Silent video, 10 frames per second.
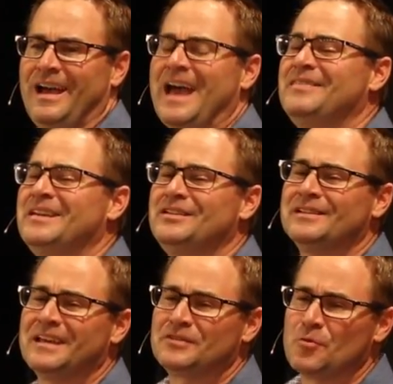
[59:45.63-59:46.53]
and then you
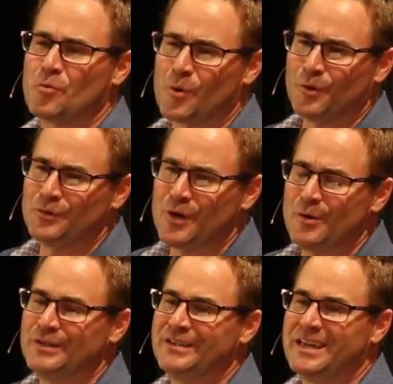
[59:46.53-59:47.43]
let the world
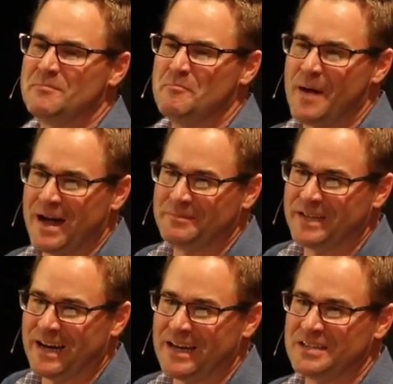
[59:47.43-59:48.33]
know and you get
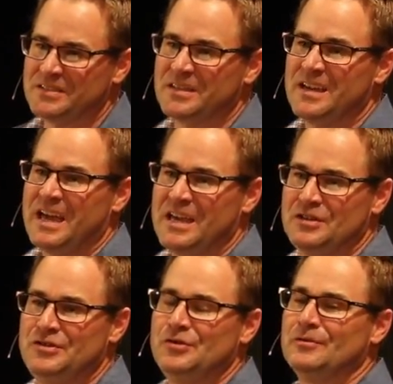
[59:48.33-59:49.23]
baptized
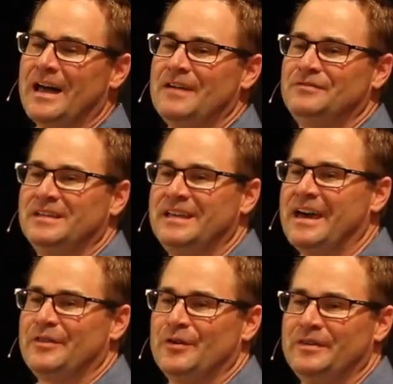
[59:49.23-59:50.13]
and do life
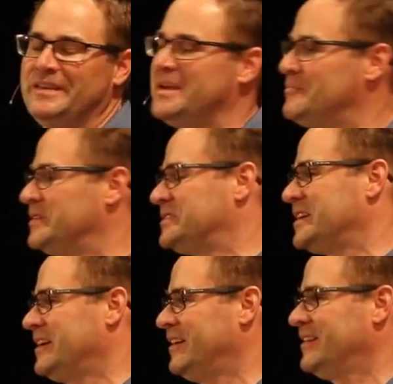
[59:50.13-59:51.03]
together in the embassy.